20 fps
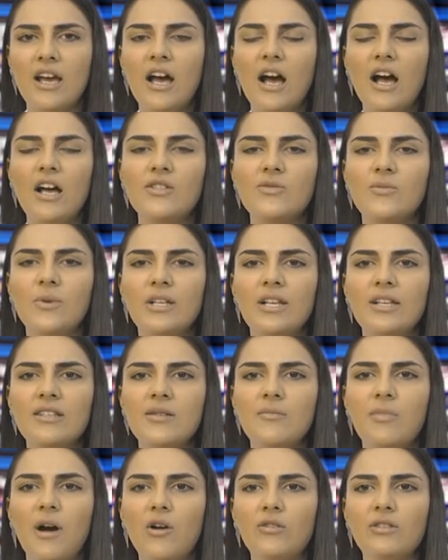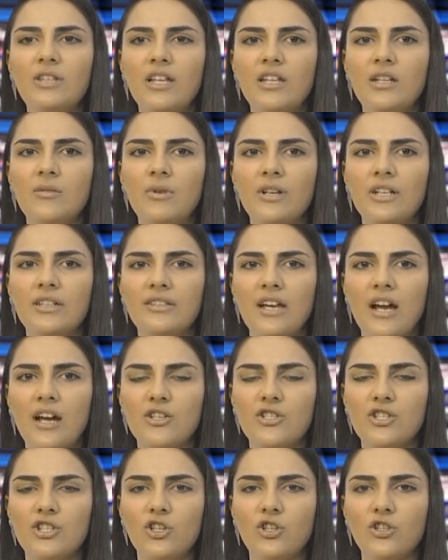as well as about deliberate
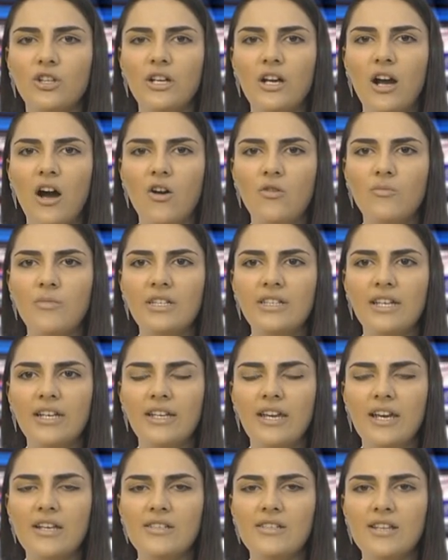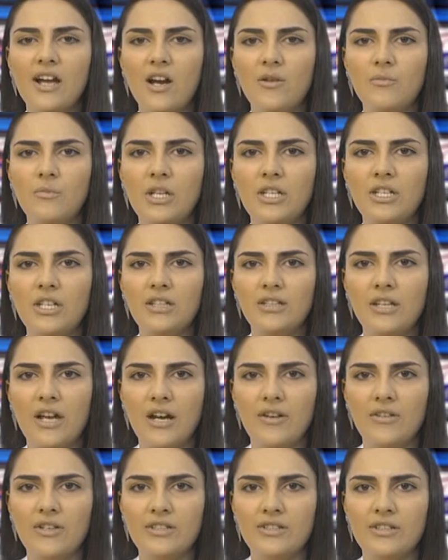action on the government against the Armenian
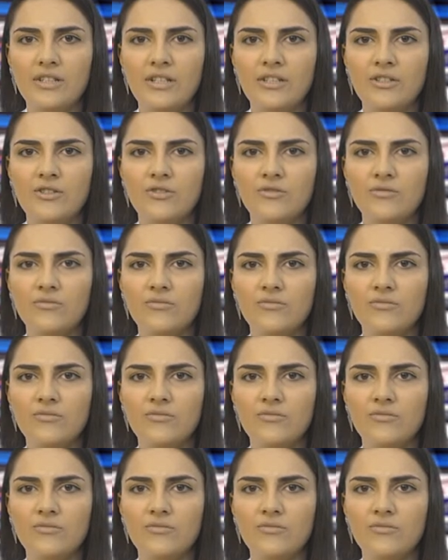heritage